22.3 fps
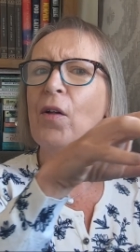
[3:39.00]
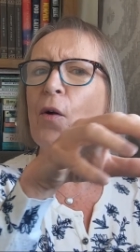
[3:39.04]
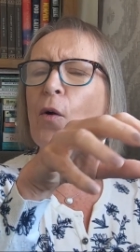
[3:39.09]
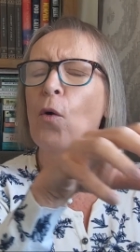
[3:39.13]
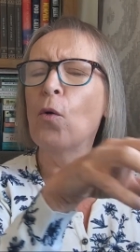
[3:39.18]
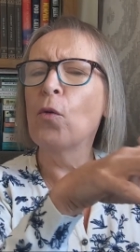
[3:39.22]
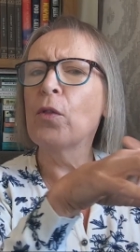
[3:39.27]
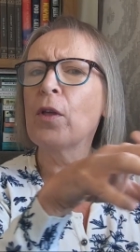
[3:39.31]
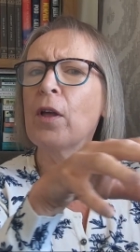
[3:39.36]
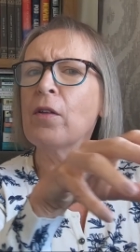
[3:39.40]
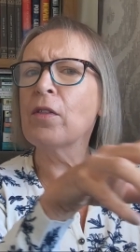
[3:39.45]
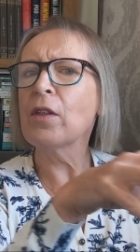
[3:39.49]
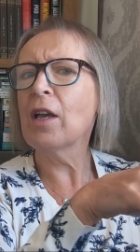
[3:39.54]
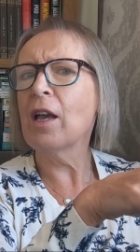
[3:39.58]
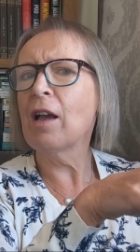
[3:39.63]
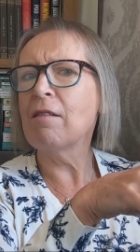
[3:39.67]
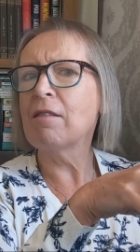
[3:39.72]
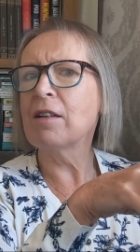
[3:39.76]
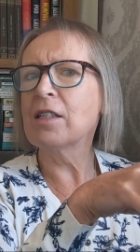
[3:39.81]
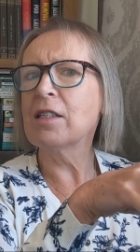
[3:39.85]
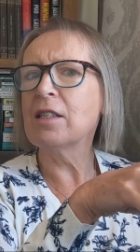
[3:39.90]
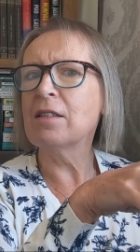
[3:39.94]
all the other
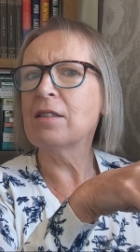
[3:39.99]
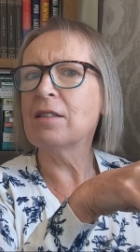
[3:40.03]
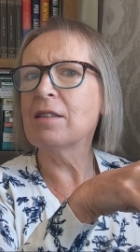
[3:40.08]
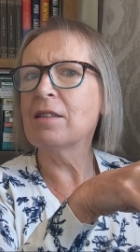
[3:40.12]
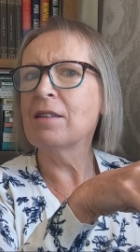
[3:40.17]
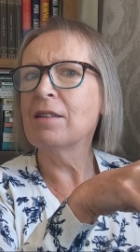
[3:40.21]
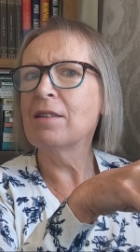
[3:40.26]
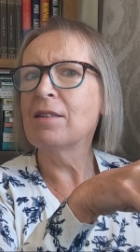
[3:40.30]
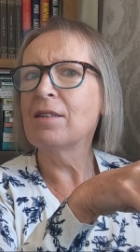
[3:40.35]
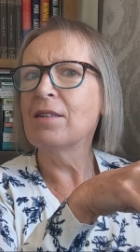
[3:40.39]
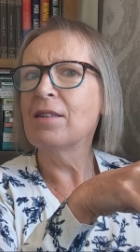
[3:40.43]
characters?